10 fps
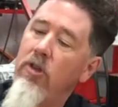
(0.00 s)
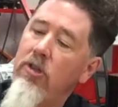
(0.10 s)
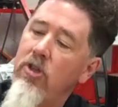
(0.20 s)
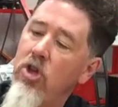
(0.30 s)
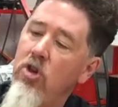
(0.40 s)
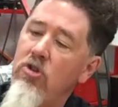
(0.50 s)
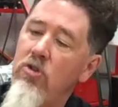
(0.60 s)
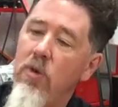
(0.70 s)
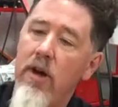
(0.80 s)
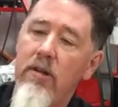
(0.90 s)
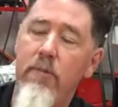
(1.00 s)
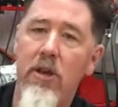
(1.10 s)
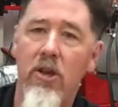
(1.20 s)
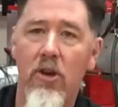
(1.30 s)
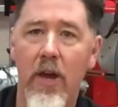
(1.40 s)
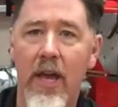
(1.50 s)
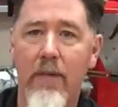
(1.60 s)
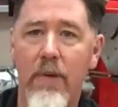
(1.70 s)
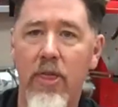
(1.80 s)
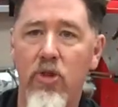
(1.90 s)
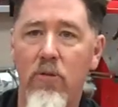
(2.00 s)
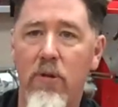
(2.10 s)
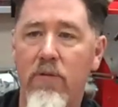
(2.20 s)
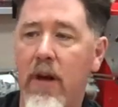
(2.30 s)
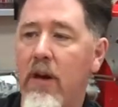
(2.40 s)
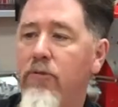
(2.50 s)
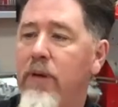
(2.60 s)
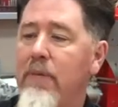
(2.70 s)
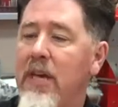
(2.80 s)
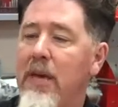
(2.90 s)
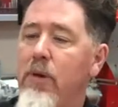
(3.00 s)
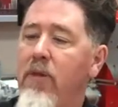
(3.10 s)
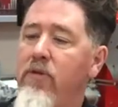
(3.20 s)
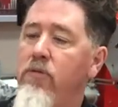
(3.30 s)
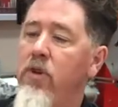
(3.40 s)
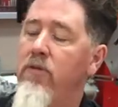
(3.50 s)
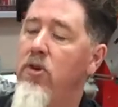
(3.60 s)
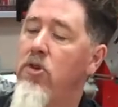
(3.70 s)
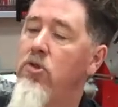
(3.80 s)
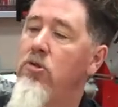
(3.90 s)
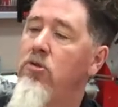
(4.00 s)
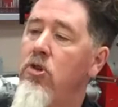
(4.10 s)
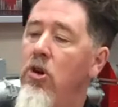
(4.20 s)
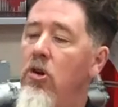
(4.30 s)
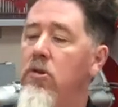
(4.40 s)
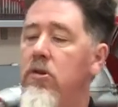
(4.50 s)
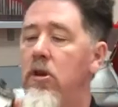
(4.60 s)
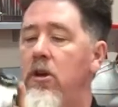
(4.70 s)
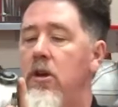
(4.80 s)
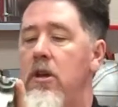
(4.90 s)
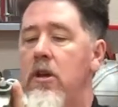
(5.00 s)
This is a used one, but you know, I got my thermo valve, probably came off of one of our students' cars. So